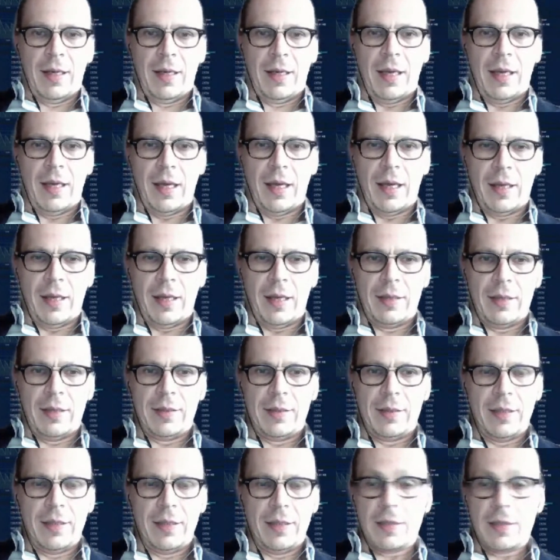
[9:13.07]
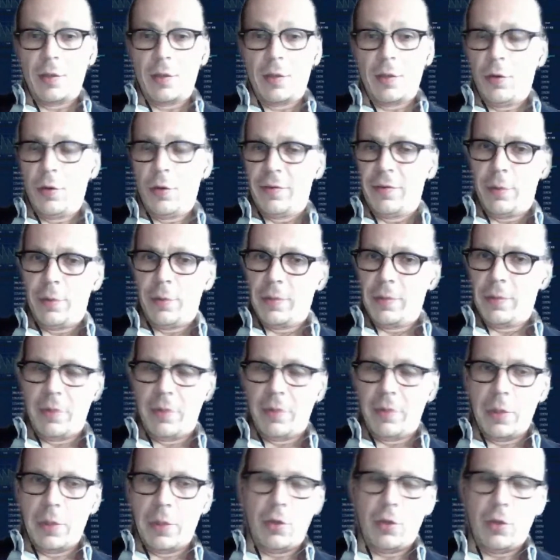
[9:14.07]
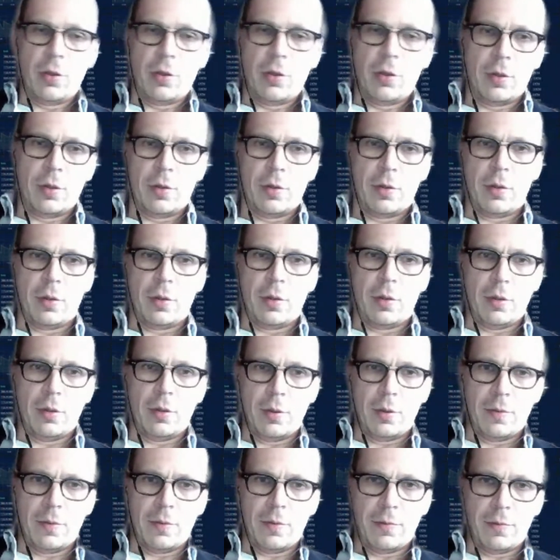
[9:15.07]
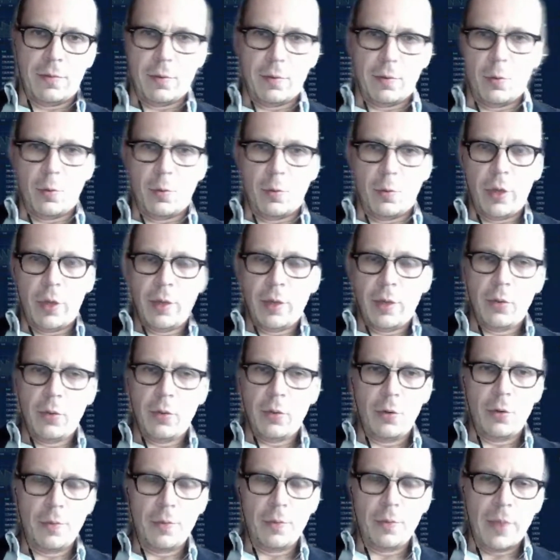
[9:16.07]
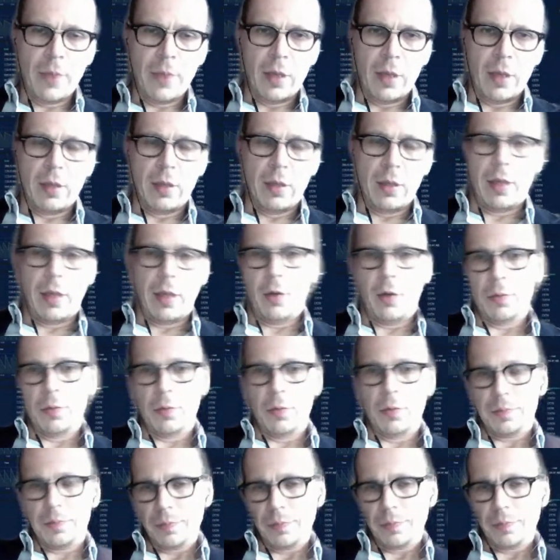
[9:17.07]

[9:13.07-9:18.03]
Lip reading: And yes, looking forward very much for working with you. Now,